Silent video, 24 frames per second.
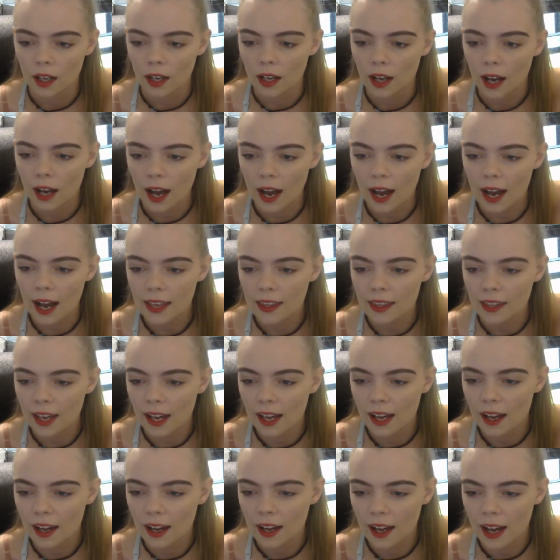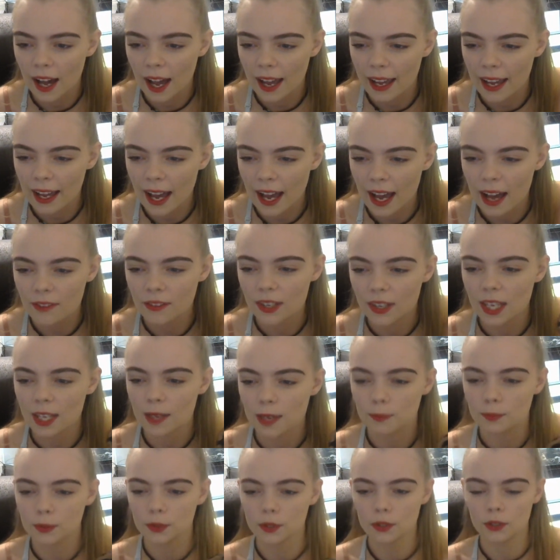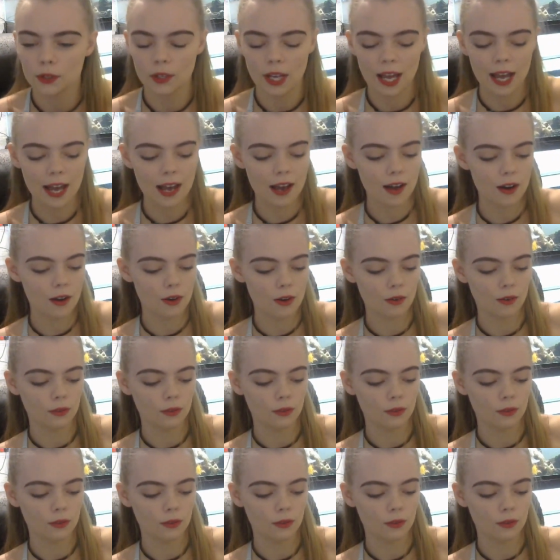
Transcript: Hi, I have a blue, ow,